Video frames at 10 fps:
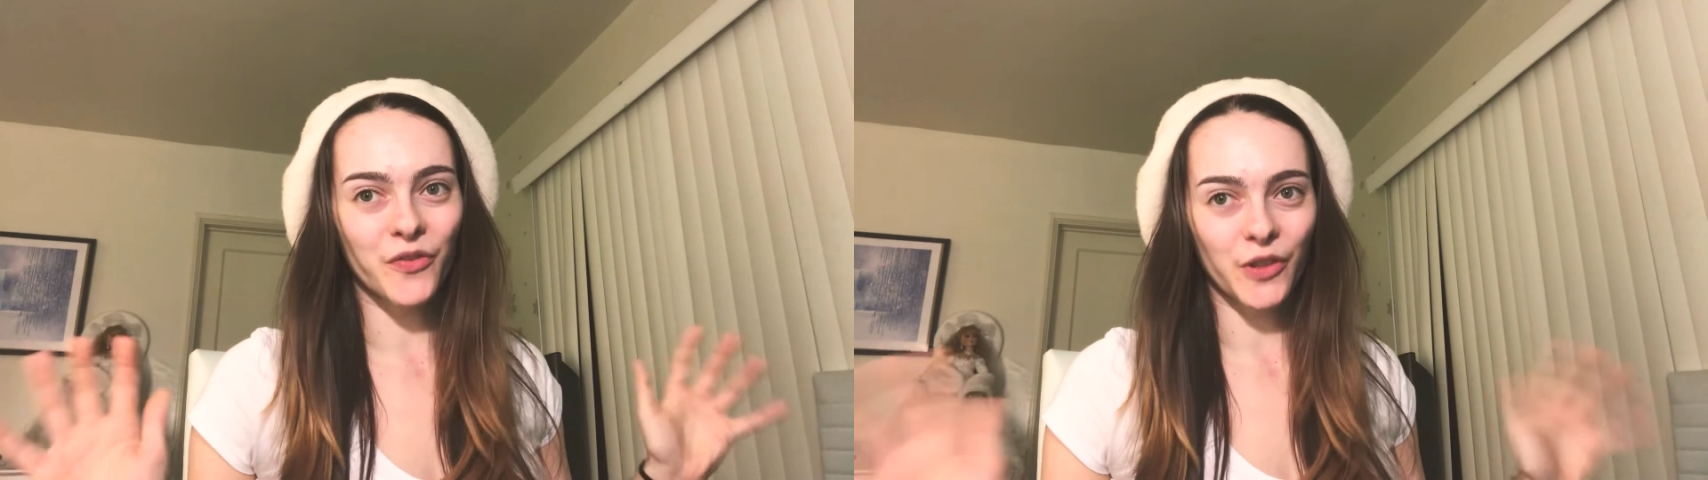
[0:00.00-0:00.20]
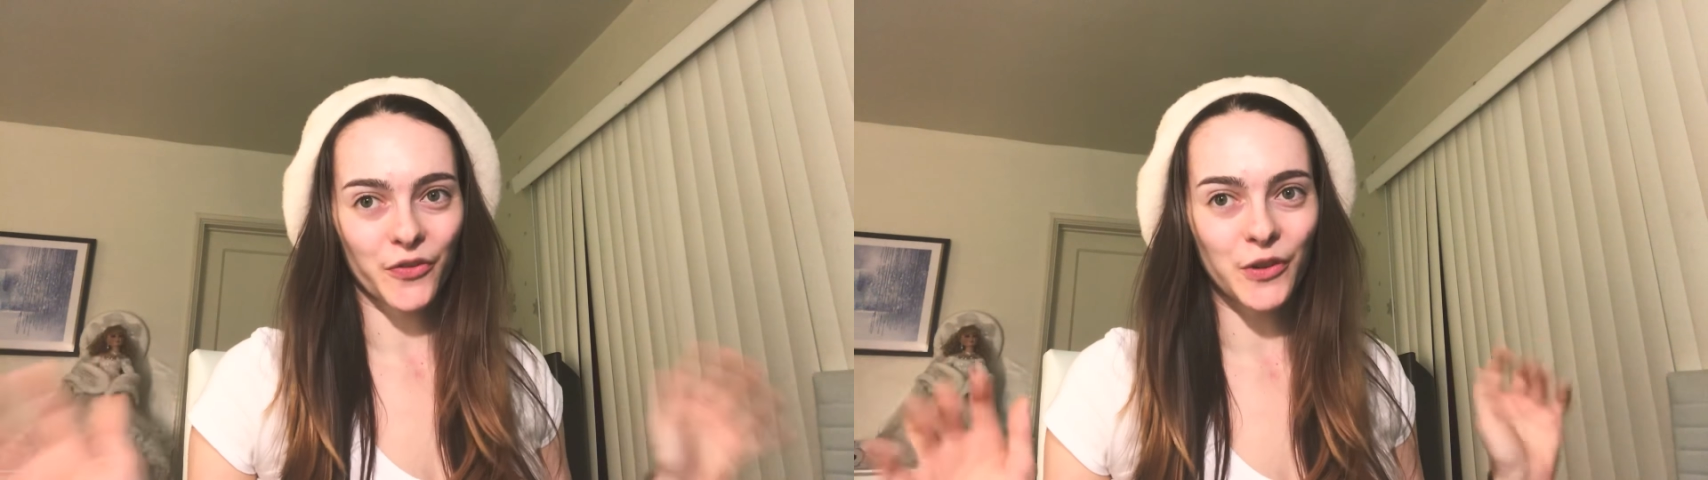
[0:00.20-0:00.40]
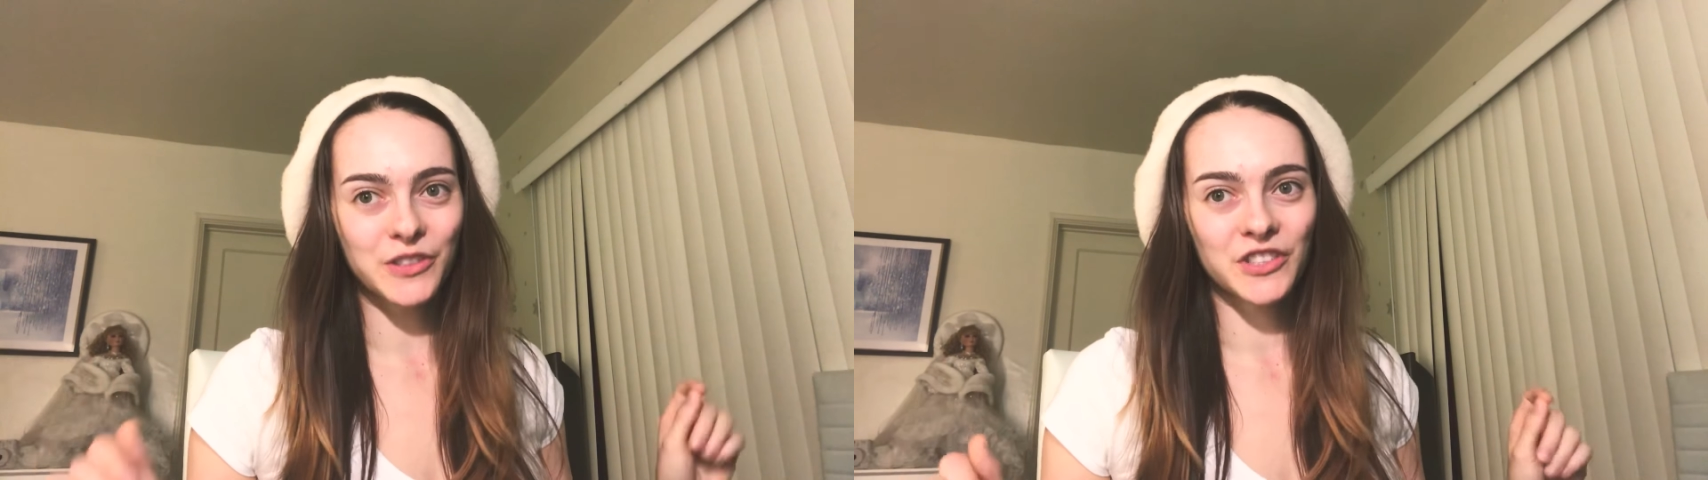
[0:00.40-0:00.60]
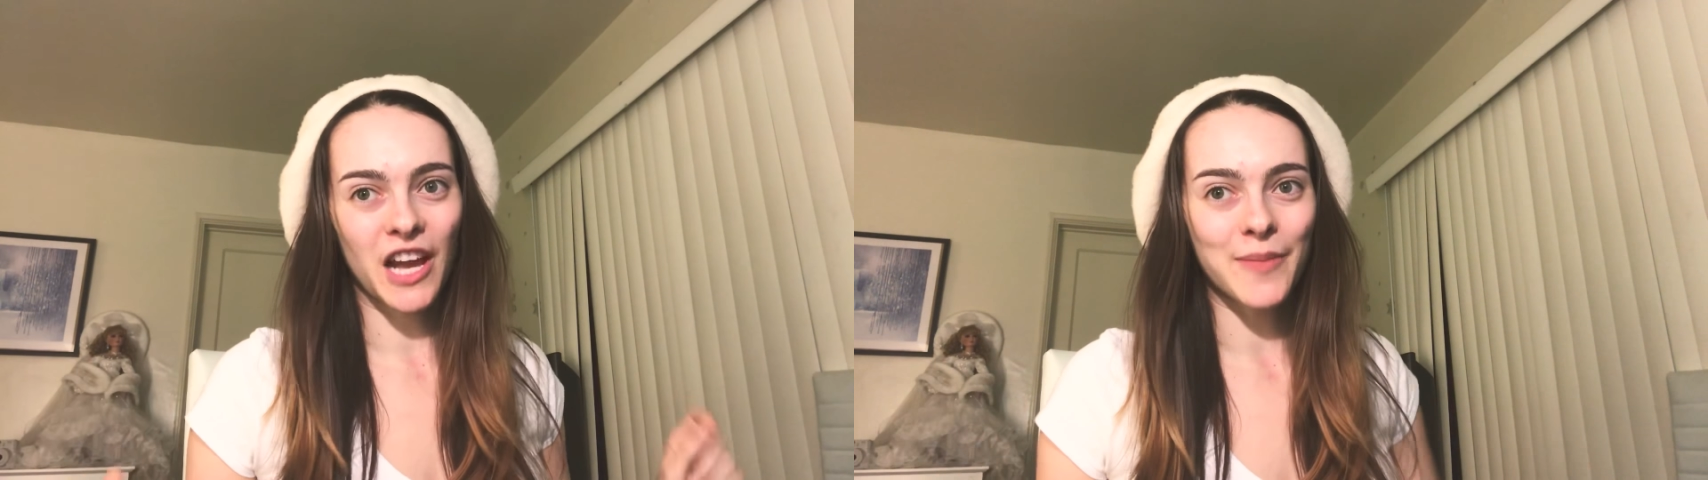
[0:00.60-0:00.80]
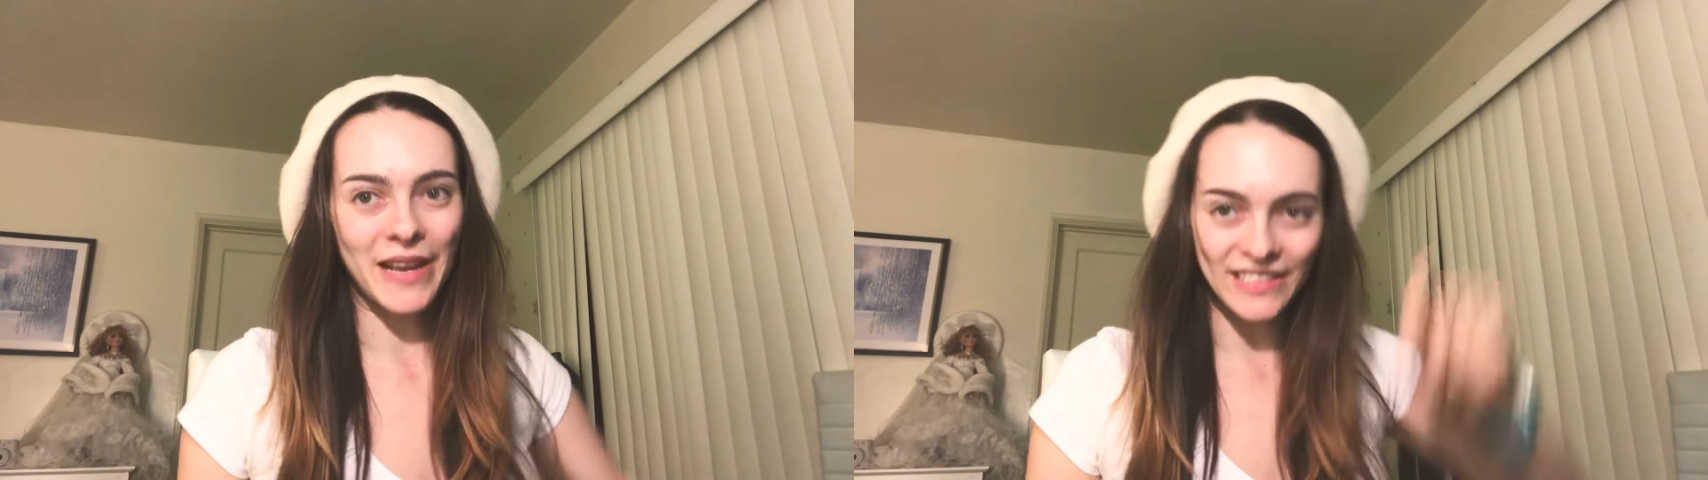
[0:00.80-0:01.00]
for the first
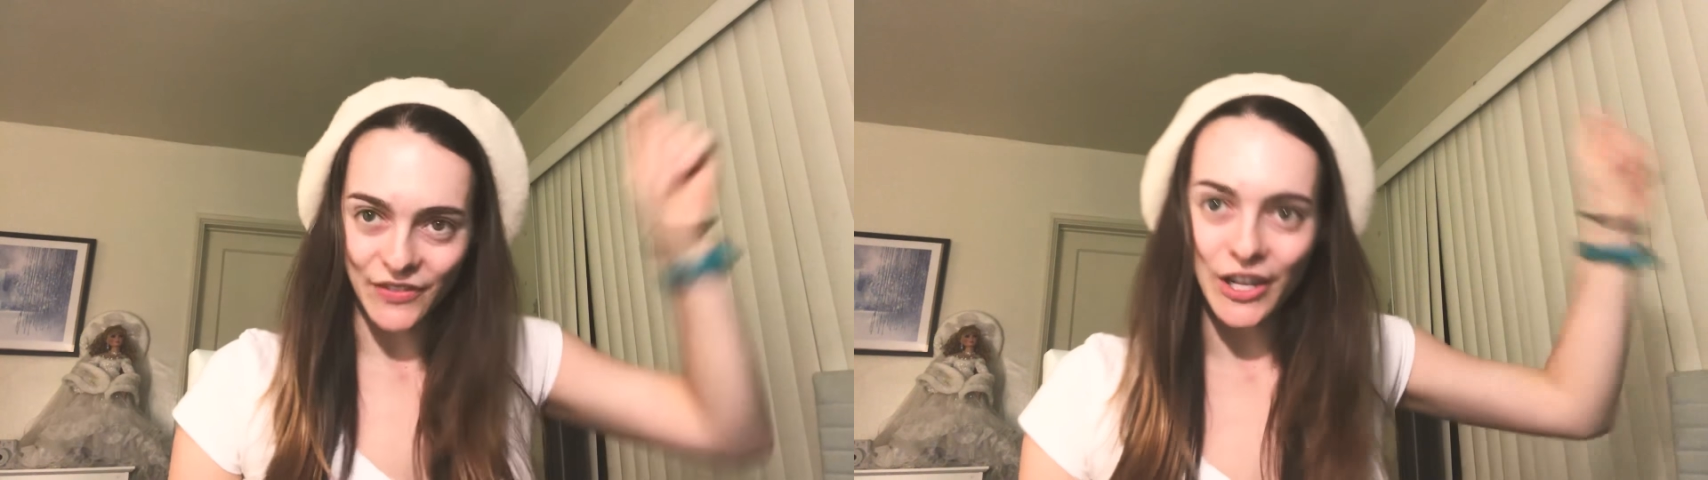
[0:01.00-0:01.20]
time as of